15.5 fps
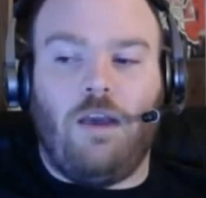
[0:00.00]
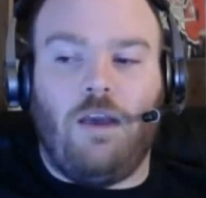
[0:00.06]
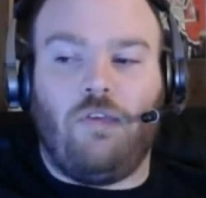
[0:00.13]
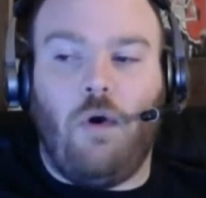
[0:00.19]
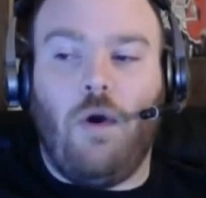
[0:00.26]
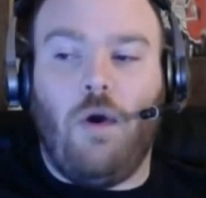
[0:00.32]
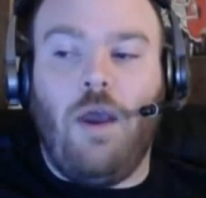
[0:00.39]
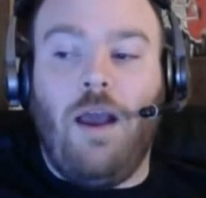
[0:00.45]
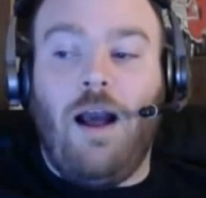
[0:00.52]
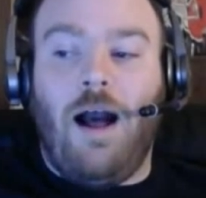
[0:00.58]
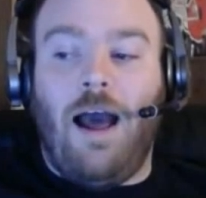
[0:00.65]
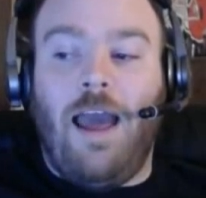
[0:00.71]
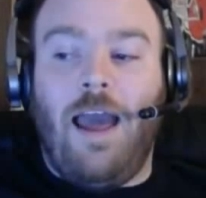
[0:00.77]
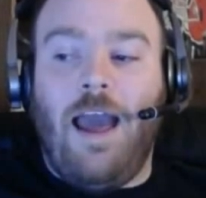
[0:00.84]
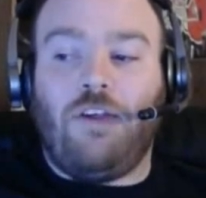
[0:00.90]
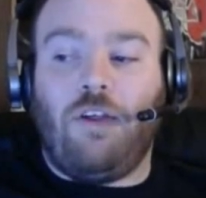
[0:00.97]
So
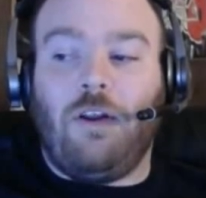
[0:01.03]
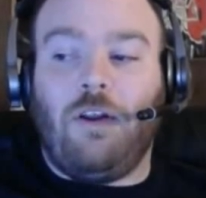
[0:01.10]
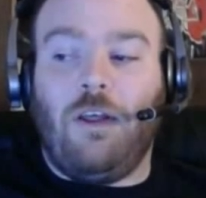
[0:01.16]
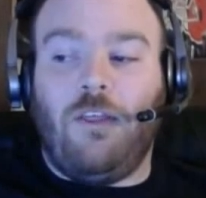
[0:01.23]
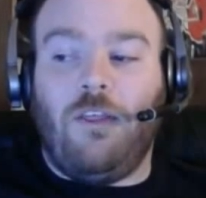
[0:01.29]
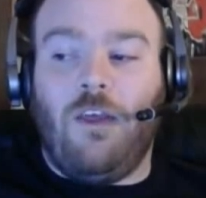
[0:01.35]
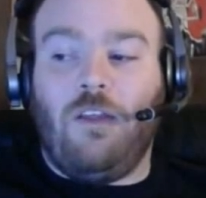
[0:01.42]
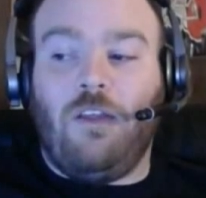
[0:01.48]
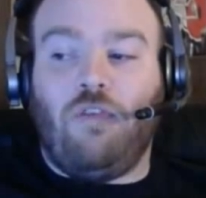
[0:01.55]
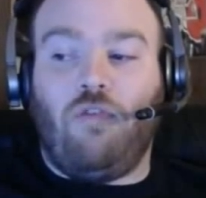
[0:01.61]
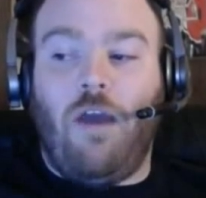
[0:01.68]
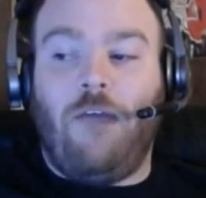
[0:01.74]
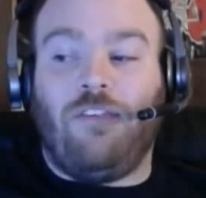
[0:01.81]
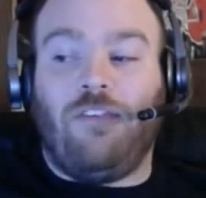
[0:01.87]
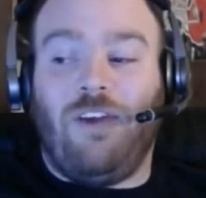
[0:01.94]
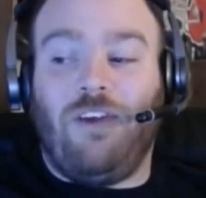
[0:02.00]
I actually think that
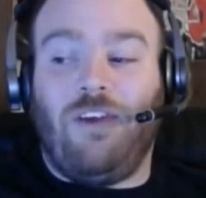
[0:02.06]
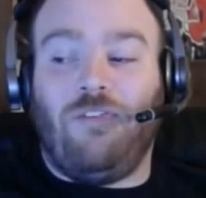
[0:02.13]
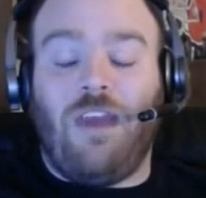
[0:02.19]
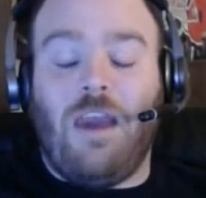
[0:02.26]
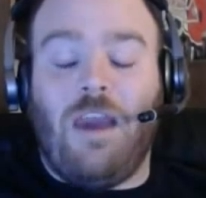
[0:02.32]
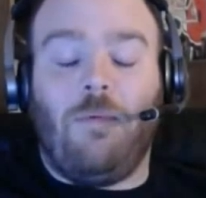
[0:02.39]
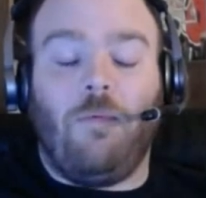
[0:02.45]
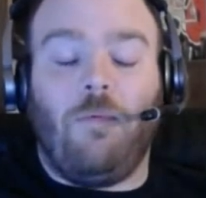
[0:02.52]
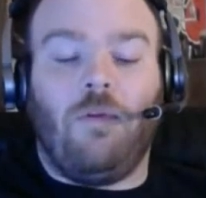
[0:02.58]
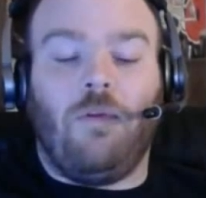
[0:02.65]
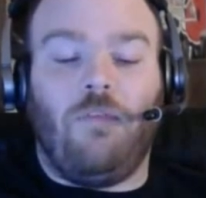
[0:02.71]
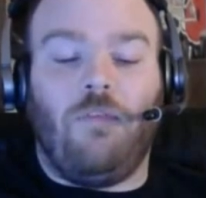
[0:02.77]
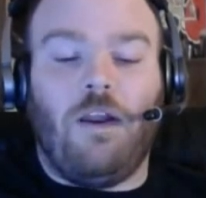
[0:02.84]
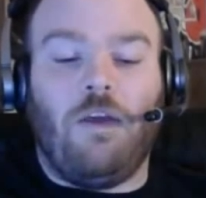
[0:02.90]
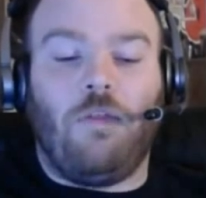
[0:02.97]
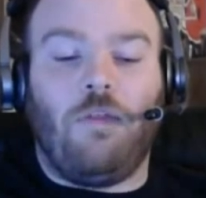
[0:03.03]
Travis Snyder's capable of
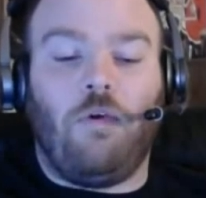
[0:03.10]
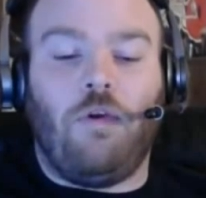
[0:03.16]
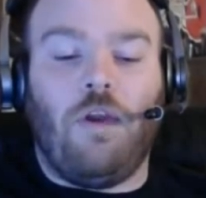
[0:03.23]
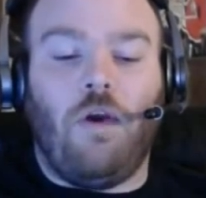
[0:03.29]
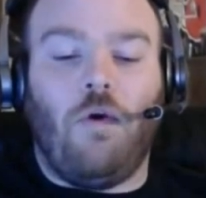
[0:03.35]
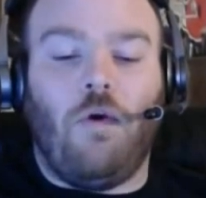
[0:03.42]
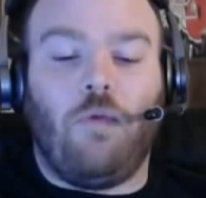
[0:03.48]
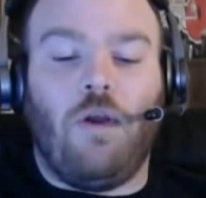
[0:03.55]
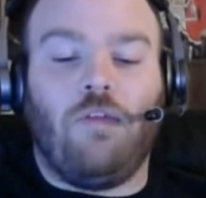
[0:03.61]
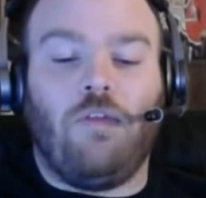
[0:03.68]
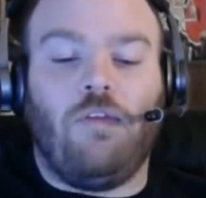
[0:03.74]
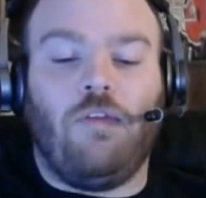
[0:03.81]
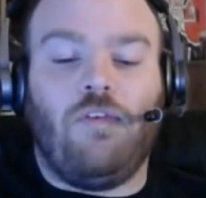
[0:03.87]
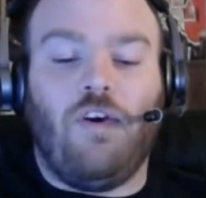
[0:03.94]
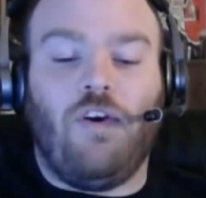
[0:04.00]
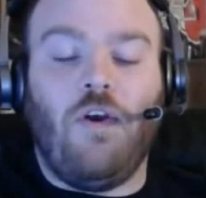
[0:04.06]
hitting 30 home runs
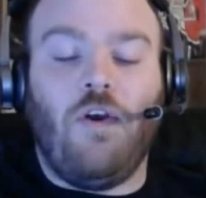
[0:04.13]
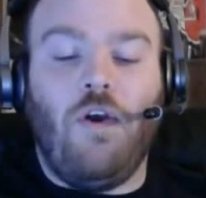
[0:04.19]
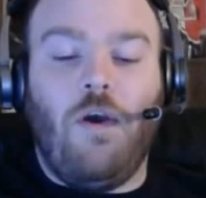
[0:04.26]
this year.